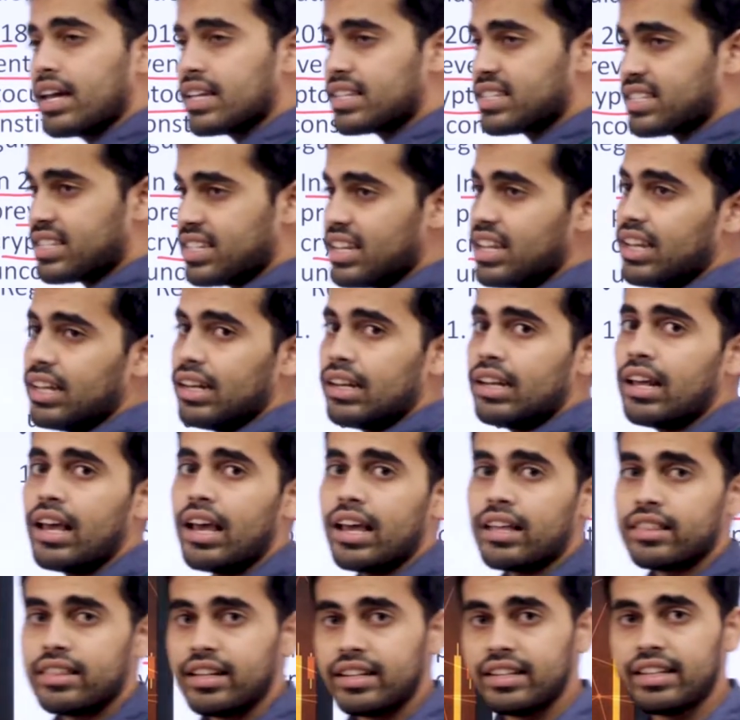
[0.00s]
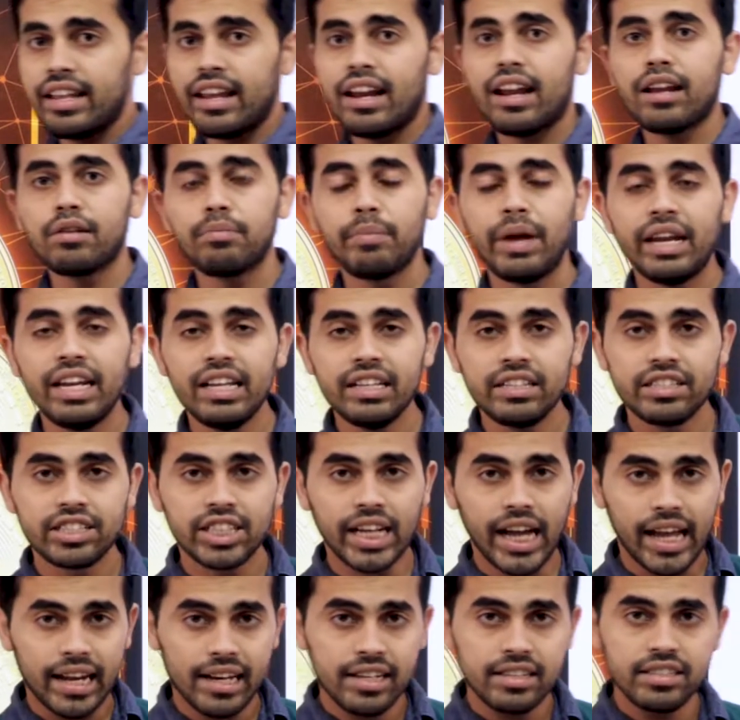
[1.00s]
has seen that there are many
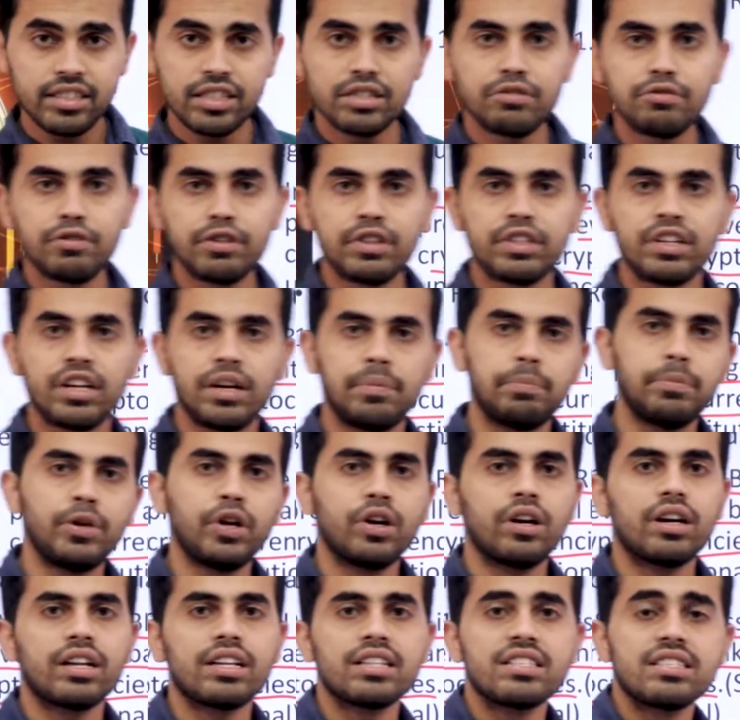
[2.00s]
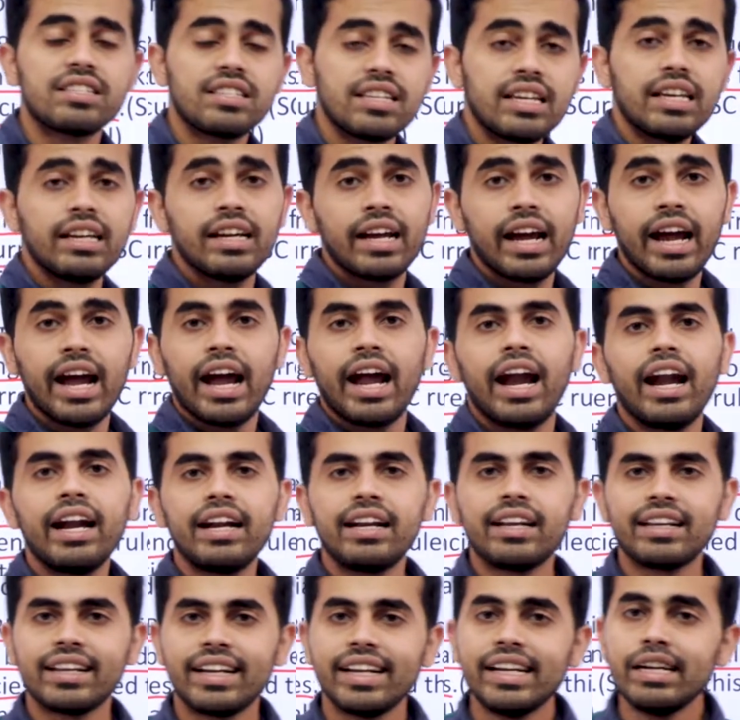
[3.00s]
challenges with cryptocurrency
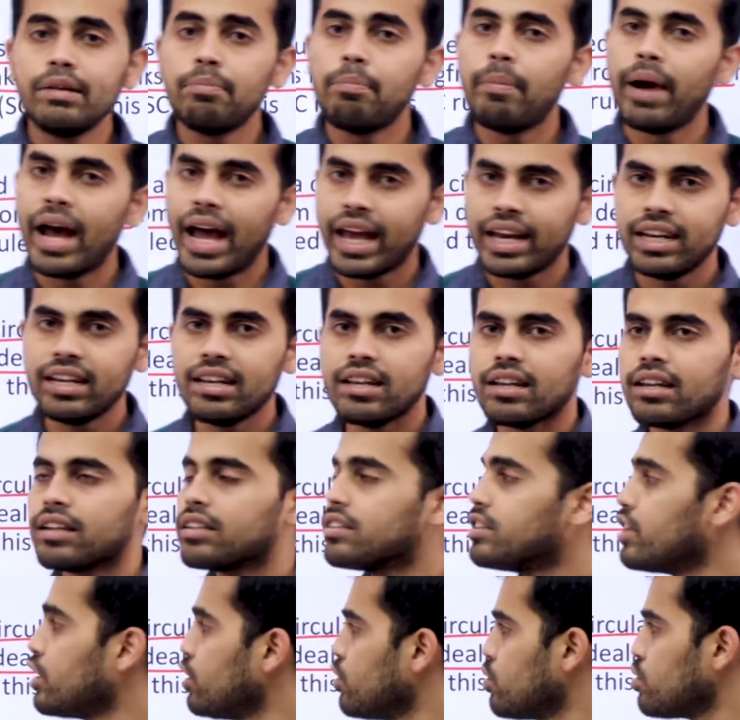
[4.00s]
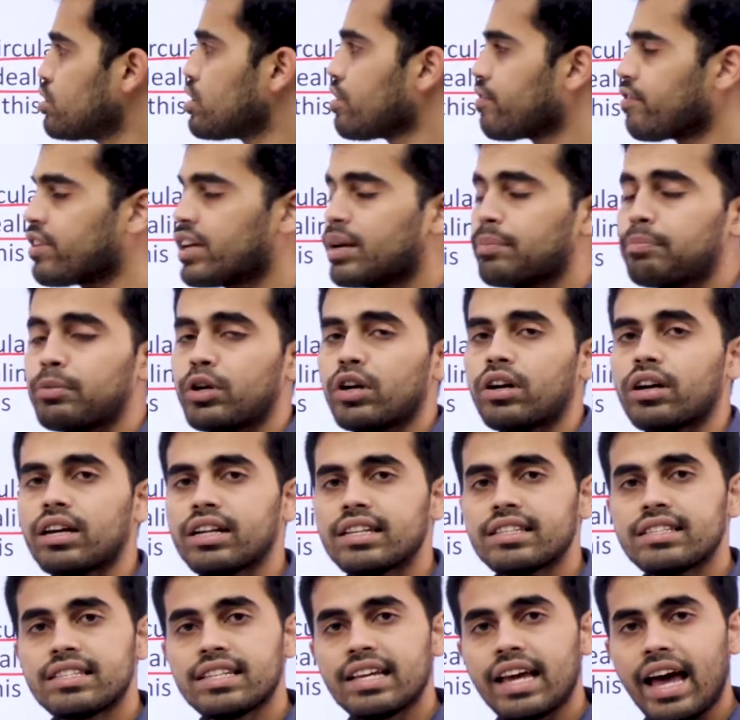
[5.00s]
and tried banning the use of
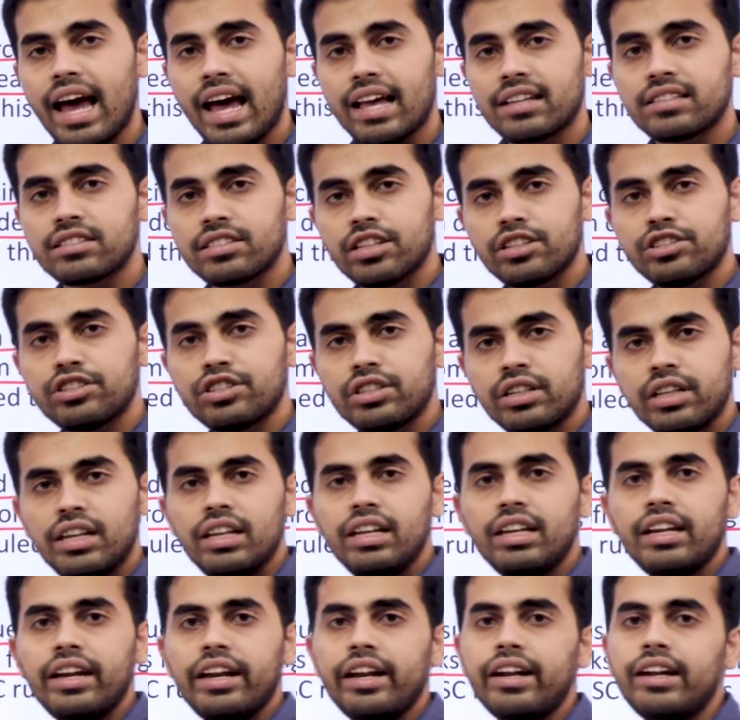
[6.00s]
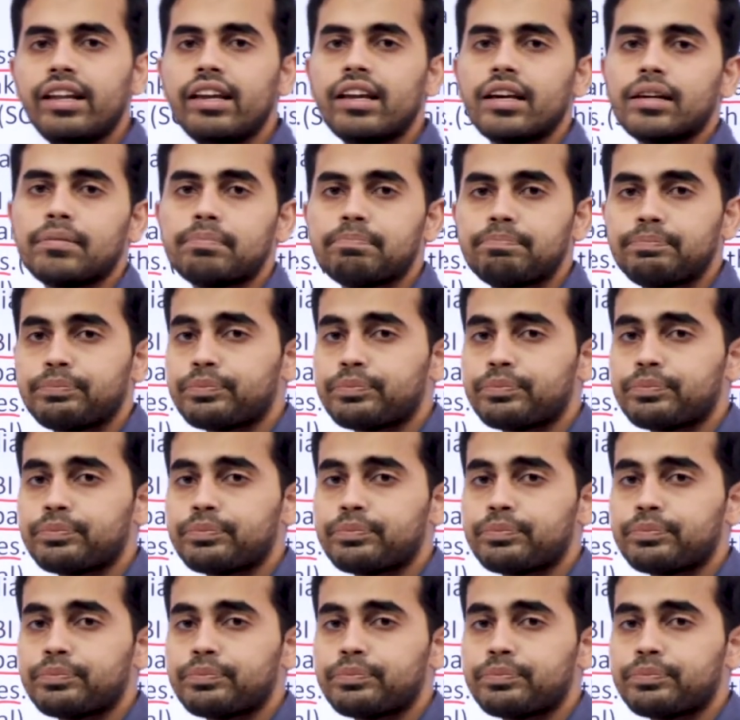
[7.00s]
cryptocurrency as such in India.